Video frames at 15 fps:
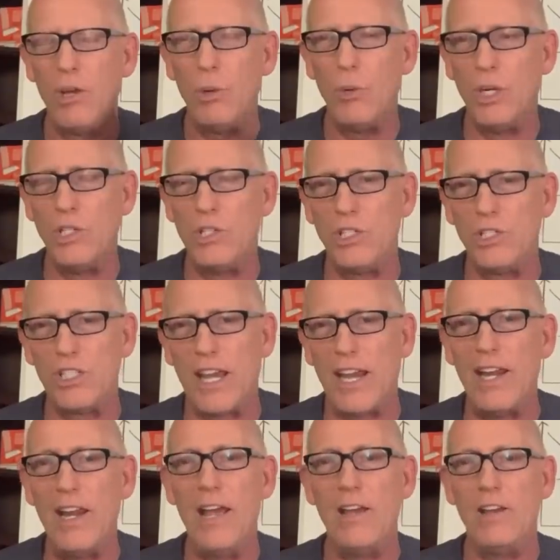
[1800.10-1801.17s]
We should
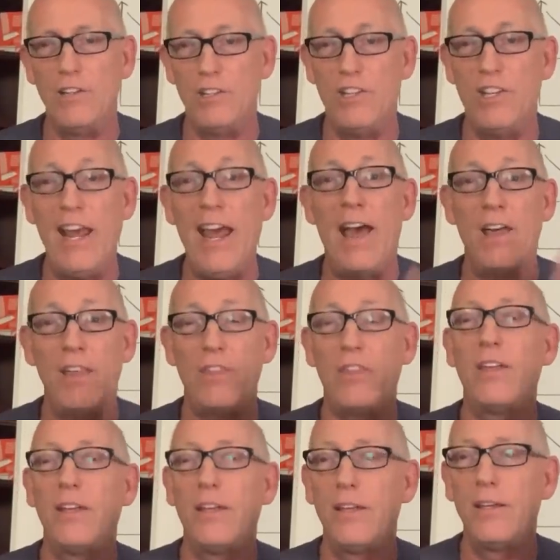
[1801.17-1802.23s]
say, Death
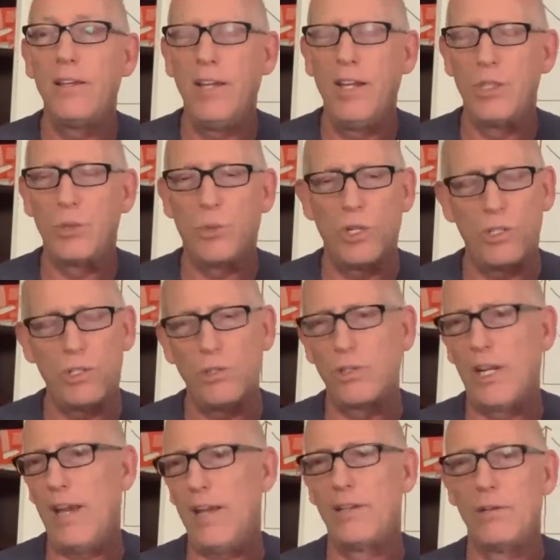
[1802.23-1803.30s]
is what you'll
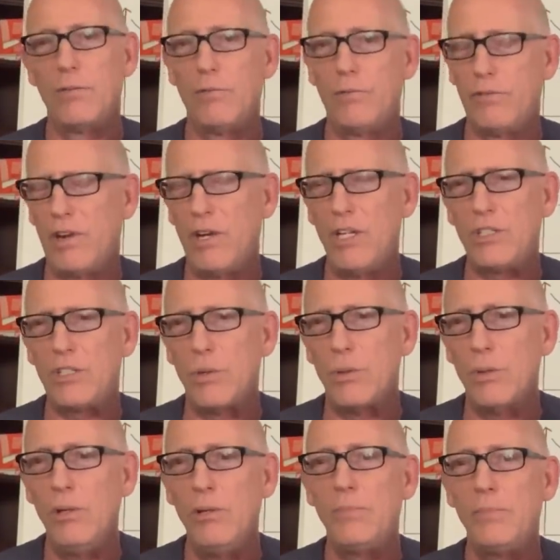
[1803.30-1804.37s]
get very soon.